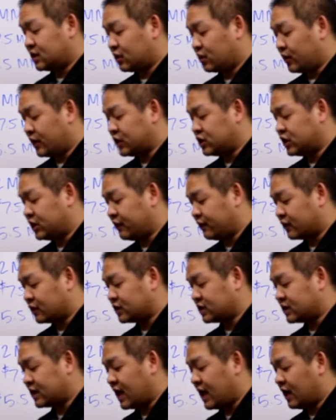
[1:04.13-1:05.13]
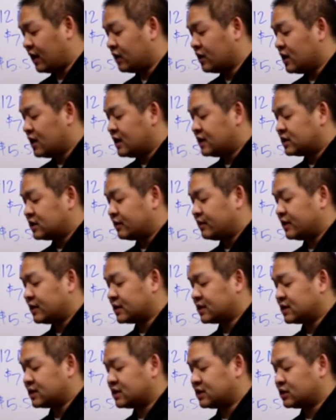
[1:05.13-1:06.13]
their widget for sale to
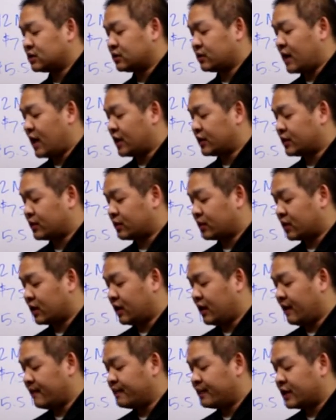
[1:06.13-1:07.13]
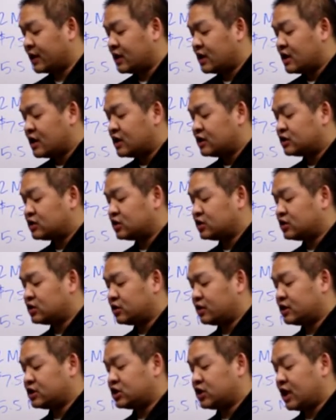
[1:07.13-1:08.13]
businesses throughout the world. Due
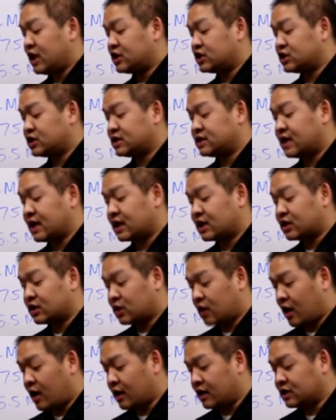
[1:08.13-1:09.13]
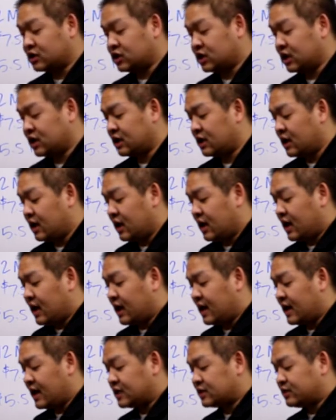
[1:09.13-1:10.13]
to a change in technology,
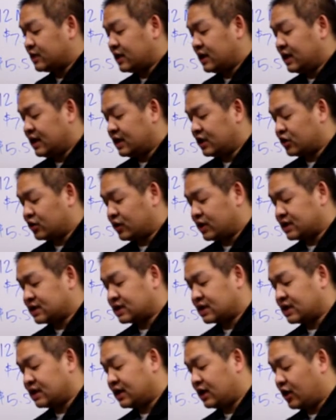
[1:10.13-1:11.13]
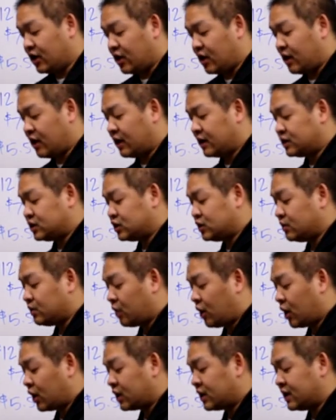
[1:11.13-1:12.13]
it has been increasingly hard to
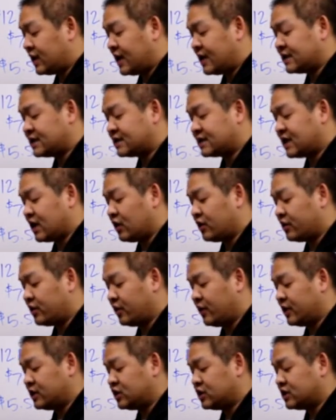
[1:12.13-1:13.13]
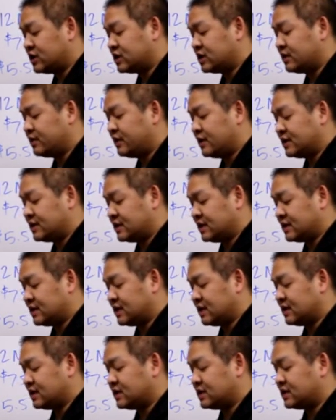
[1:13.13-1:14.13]
market and sell their widgets to
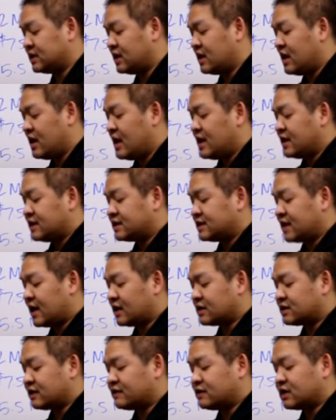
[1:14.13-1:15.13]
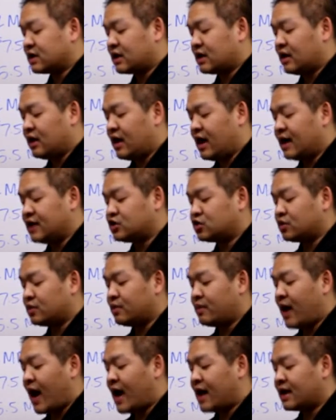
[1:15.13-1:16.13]
businesses. Sales have declined
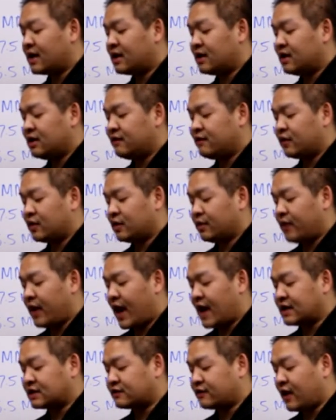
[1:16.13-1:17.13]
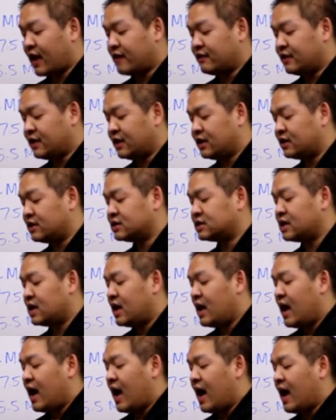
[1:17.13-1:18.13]
dramatically for the past five years,
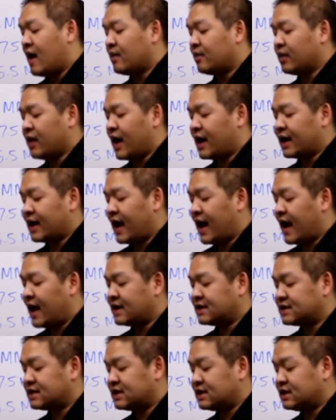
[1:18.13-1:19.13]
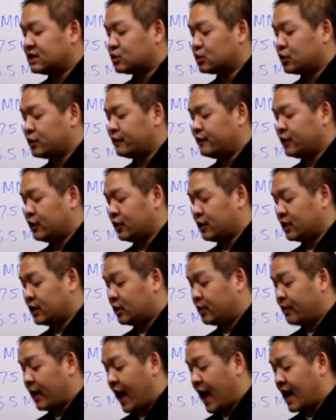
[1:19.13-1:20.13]
and Black Asset is reviewing
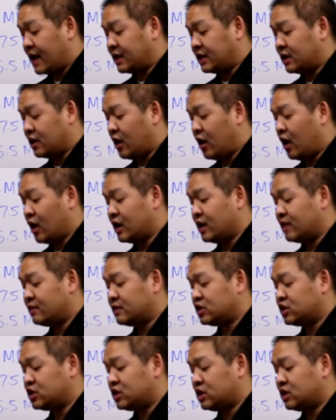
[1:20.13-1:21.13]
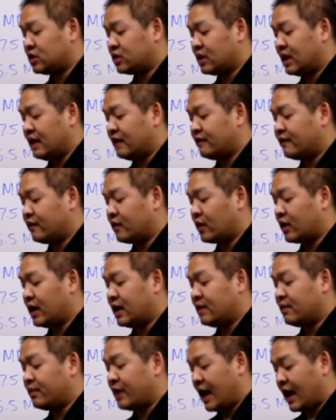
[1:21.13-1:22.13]
their patent on the machinery for
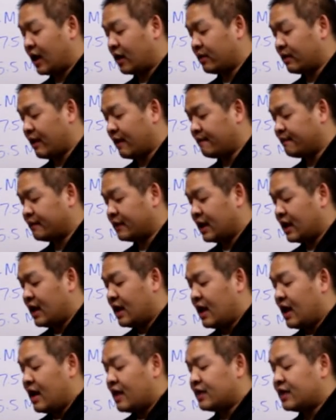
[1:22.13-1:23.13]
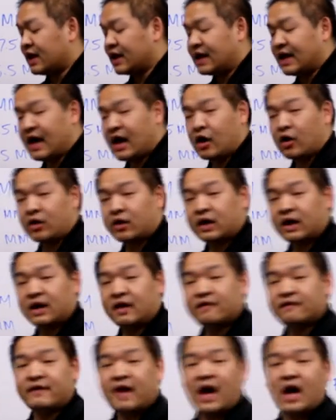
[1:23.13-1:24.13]
impairment. The
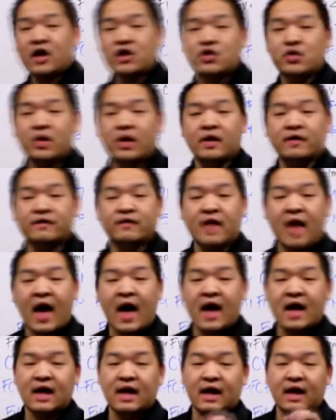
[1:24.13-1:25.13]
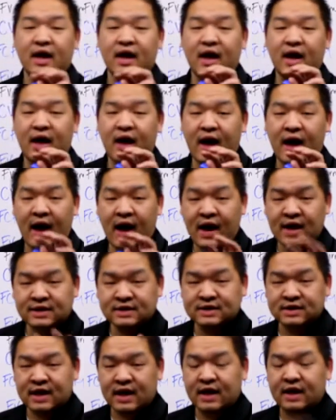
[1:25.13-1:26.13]
carrying value of that
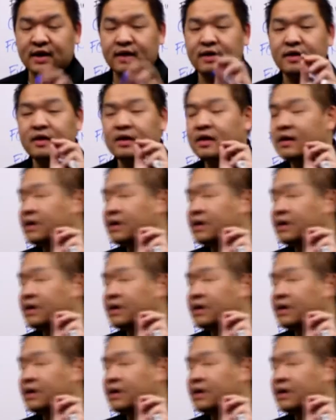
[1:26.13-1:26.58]
asset